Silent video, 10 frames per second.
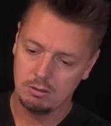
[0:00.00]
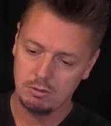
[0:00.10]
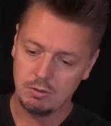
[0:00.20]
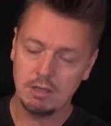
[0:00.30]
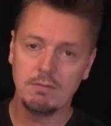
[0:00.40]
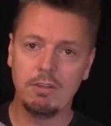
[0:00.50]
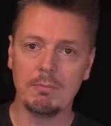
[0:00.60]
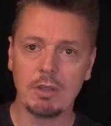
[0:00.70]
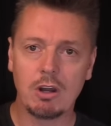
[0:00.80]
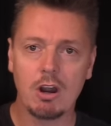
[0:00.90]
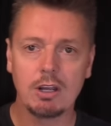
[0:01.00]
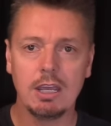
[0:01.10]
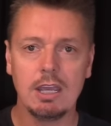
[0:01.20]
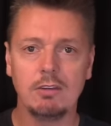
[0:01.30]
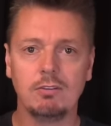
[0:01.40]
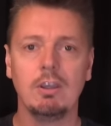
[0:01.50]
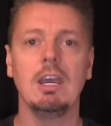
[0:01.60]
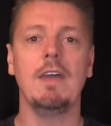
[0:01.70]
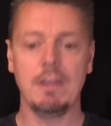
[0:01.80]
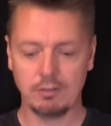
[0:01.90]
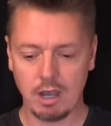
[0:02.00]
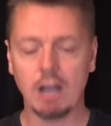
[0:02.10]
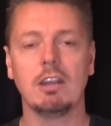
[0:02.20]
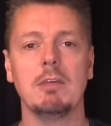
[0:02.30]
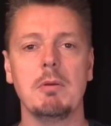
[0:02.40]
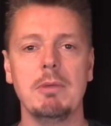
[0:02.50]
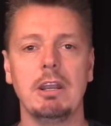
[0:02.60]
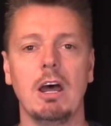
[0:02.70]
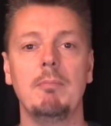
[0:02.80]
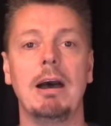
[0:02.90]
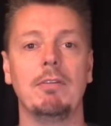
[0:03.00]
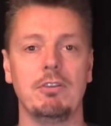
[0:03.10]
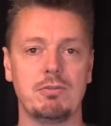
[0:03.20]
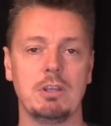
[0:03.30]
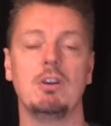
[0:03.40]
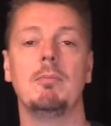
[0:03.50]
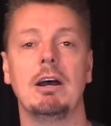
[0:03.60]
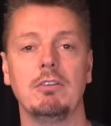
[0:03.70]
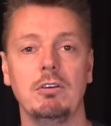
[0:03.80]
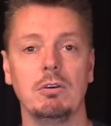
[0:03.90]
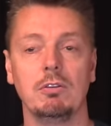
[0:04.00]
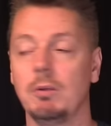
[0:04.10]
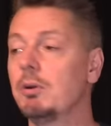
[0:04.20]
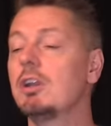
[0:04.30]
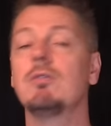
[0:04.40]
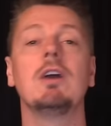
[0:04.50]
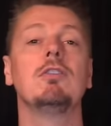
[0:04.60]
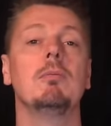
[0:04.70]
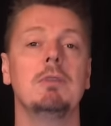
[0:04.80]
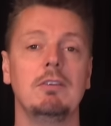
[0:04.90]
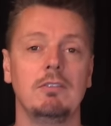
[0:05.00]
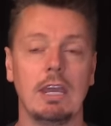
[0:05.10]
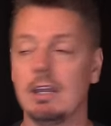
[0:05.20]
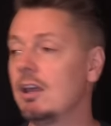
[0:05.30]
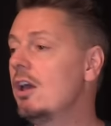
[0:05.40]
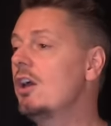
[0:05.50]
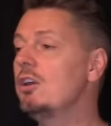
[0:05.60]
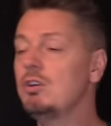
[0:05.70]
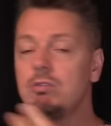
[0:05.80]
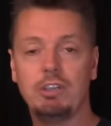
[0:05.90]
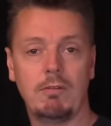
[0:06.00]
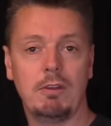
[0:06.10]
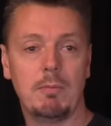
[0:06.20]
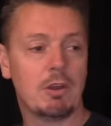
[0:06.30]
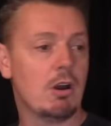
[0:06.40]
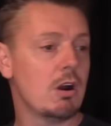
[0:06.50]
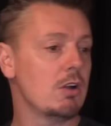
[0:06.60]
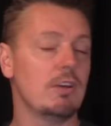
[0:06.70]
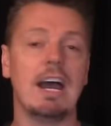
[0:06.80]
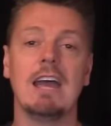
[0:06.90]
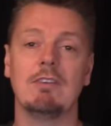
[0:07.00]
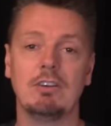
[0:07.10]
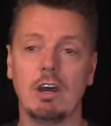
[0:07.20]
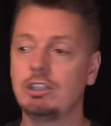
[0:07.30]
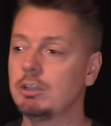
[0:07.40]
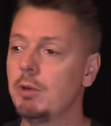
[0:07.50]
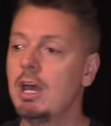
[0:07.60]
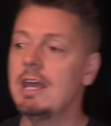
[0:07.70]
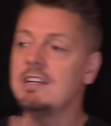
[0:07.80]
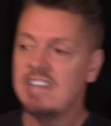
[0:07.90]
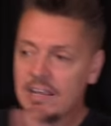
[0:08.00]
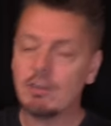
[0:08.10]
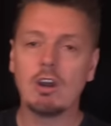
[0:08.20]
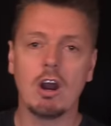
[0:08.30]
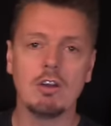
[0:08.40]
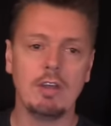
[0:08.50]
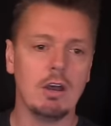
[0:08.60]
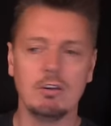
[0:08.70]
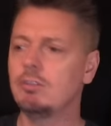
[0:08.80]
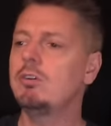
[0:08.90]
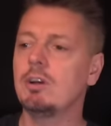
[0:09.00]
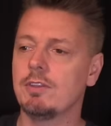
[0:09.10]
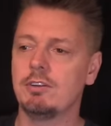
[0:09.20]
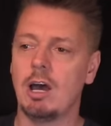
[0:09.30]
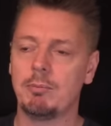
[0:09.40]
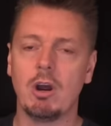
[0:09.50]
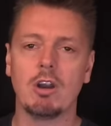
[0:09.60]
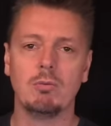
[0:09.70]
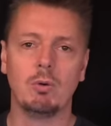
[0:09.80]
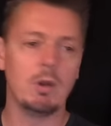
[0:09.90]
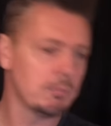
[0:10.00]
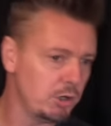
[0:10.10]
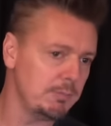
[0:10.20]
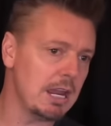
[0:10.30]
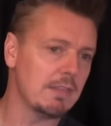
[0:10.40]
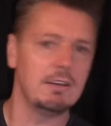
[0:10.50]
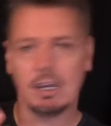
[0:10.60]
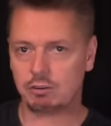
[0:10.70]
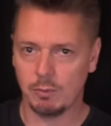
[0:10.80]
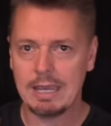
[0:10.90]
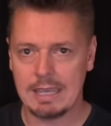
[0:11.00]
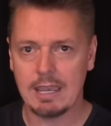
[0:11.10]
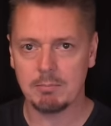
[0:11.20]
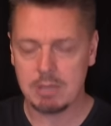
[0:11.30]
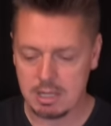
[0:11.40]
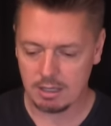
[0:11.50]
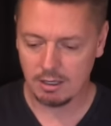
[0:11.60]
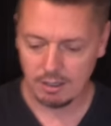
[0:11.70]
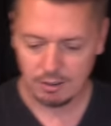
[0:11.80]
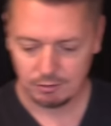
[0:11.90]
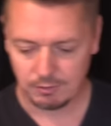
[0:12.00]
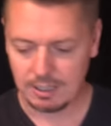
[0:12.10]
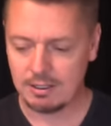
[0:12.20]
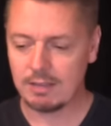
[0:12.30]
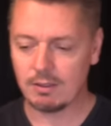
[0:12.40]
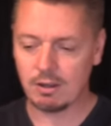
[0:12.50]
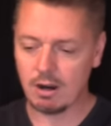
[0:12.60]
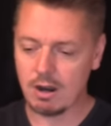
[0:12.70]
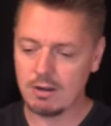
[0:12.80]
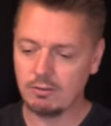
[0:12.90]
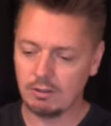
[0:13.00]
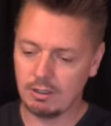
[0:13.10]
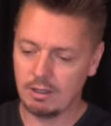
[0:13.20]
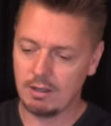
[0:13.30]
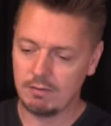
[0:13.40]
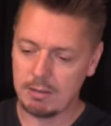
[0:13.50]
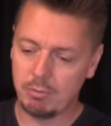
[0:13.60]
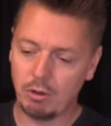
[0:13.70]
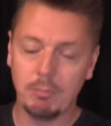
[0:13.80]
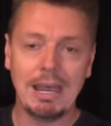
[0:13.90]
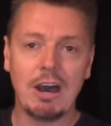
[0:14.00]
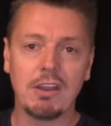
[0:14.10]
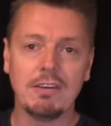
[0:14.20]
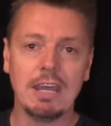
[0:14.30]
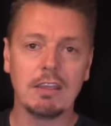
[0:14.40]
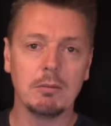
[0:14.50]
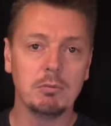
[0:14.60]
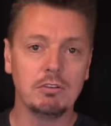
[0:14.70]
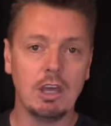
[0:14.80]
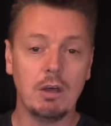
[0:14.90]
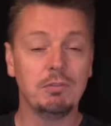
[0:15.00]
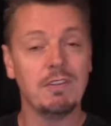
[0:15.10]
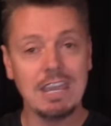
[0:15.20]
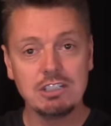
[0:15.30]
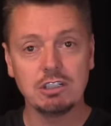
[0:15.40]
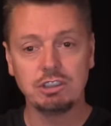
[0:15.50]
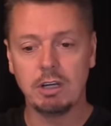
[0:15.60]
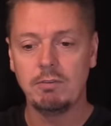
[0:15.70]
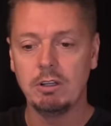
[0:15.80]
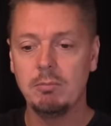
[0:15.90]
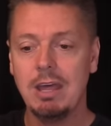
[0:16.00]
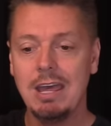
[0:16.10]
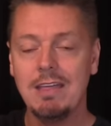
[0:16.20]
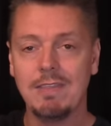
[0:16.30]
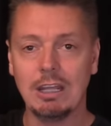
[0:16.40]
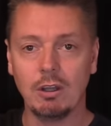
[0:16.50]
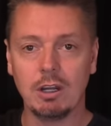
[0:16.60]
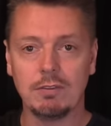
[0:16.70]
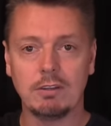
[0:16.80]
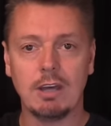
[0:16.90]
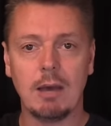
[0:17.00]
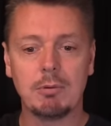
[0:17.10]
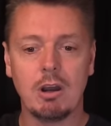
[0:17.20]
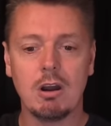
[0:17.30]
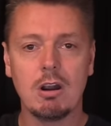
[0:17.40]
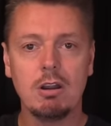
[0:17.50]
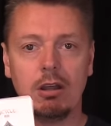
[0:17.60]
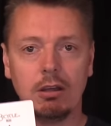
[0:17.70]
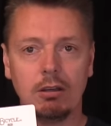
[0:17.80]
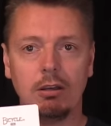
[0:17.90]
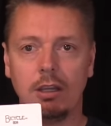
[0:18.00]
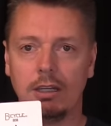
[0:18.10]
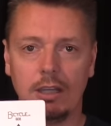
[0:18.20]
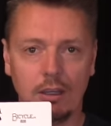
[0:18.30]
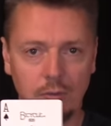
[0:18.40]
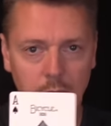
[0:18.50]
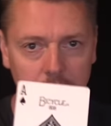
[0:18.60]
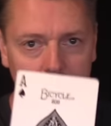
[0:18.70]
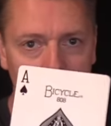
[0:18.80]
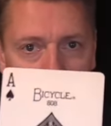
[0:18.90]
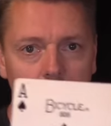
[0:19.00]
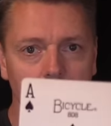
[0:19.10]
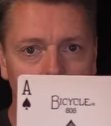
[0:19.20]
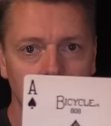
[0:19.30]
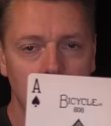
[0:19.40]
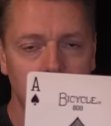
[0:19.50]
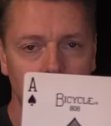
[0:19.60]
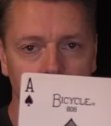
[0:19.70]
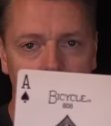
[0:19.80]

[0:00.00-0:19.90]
you give them the card case and then talk to them a minute about the trick you're about to do. Say, we're gonna try something insane. You've shuffled up the cards, I haven't touched them. Take the cards out and just look at the top card real quick, put it back in the deck so I can't peek. So they take the cards, they pull them out of the deck themselves, they just shuffle them, they look at the top card, and guess what? It's that force